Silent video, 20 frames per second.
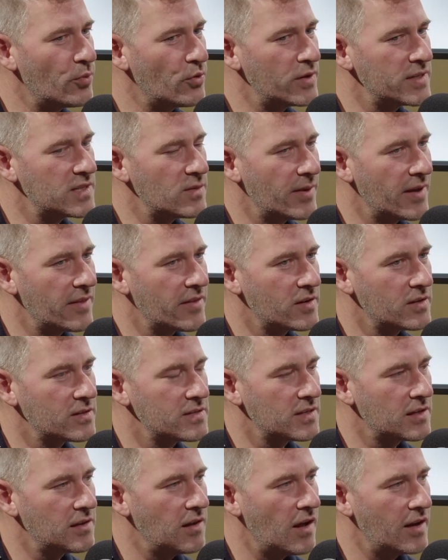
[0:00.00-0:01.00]
point about the
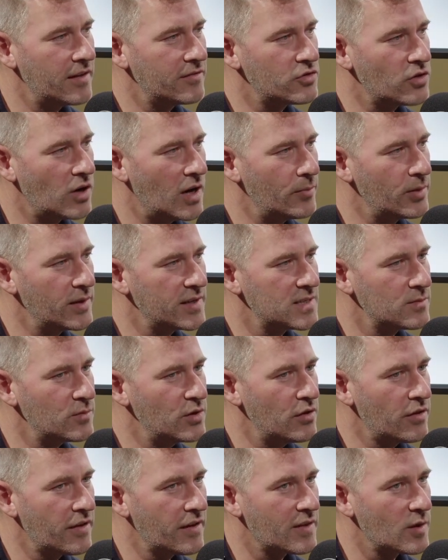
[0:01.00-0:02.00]
decline of tribalism?
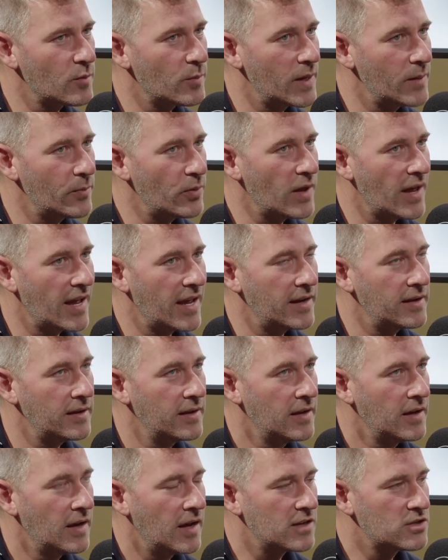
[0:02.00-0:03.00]
You think that people had
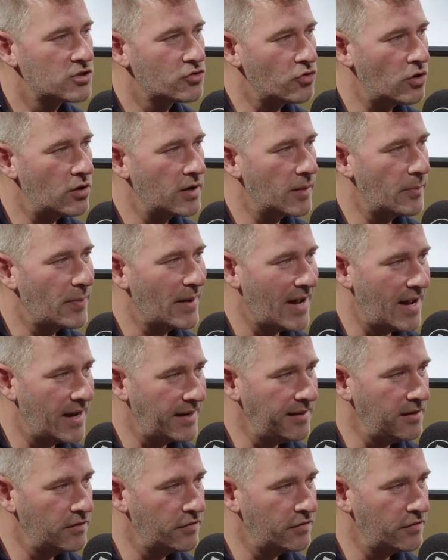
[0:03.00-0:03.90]
a stronger party